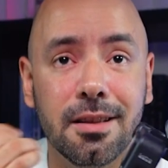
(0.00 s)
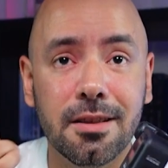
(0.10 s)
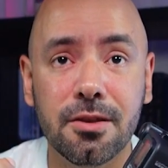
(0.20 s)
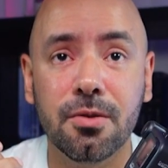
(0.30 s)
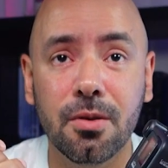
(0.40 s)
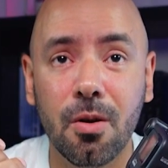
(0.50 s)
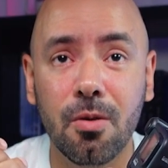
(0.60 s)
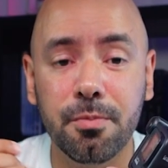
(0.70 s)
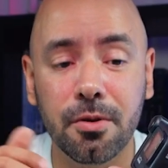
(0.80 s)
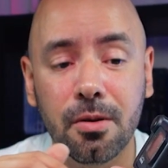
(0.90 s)
this to
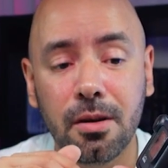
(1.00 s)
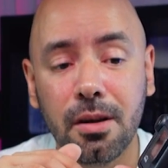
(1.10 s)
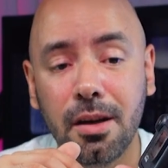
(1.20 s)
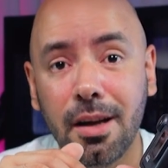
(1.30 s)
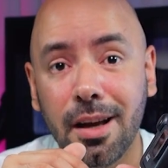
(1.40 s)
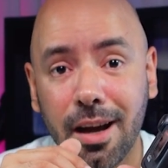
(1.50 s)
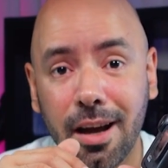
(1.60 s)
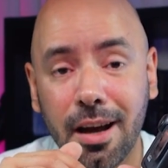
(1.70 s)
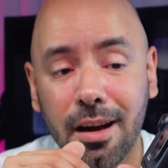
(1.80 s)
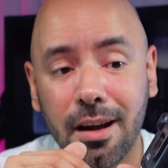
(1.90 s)
GoPro,
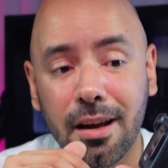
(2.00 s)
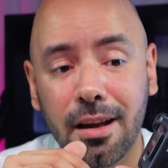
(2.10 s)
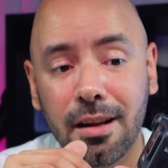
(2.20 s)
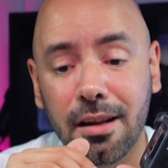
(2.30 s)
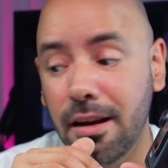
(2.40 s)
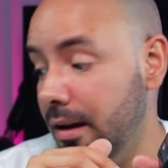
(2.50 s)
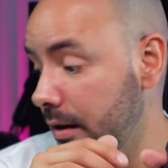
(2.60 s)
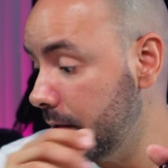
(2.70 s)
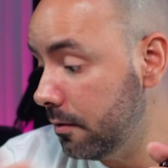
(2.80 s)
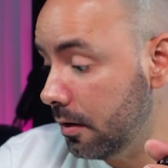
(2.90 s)
and
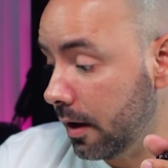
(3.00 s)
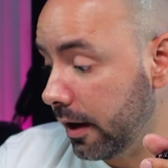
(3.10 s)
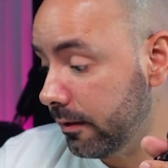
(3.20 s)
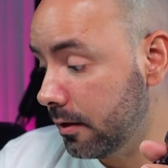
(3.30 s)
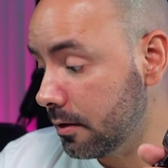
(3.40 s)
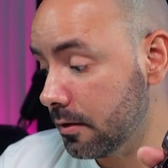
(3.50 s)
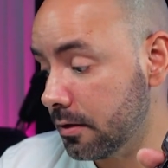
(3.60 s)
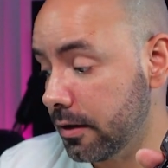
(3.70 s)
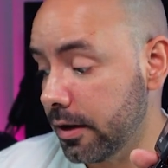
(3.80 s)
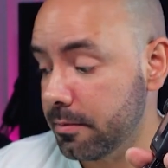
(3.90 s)
if you have the
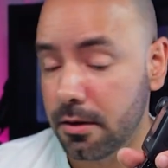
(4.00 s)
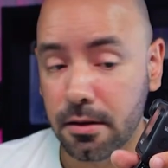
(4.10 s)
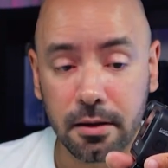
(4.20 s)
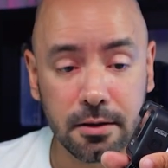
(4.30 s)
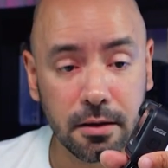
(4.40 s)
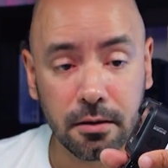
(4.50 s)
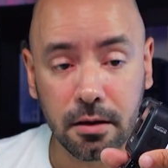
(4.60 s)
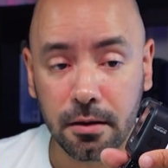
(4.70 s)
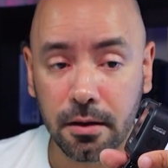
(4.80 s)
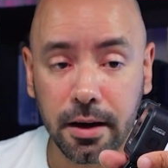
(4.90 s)
subscription, they send you a
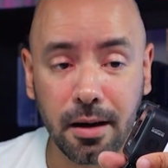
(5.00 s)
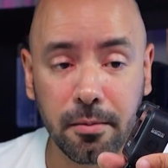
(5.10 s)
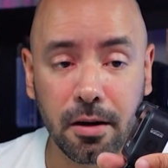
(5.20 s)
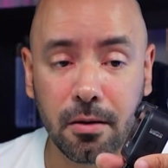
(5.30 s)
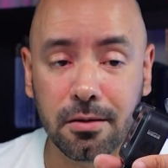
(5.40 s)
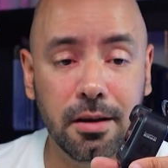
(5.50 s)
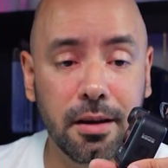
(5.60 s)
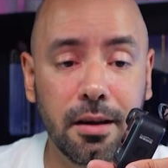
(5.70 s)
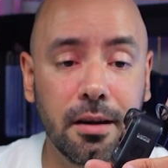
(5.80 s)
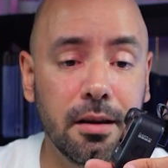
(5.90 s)
new camera, or
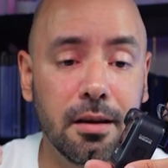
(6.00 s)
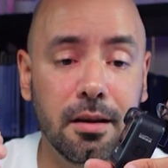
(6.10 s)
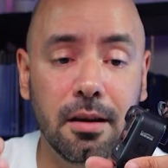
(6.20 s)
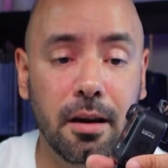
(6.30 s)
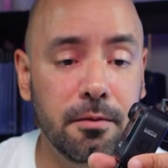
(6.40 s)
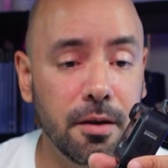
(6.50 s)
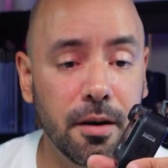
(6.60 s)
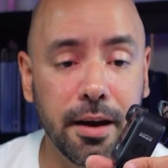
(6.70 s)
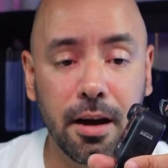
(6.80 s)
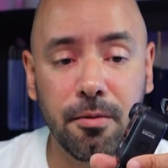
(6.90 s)
they if you
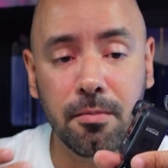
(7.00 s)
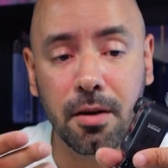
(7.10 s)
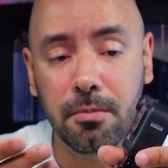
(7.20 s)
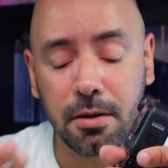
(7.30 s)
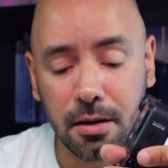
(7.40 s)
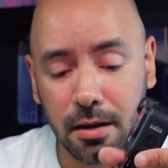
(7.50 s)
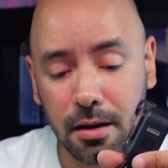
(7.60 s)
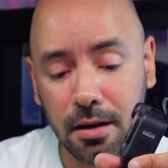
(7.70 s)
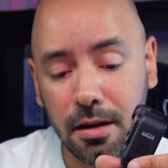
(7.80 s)
don't have it, maybe they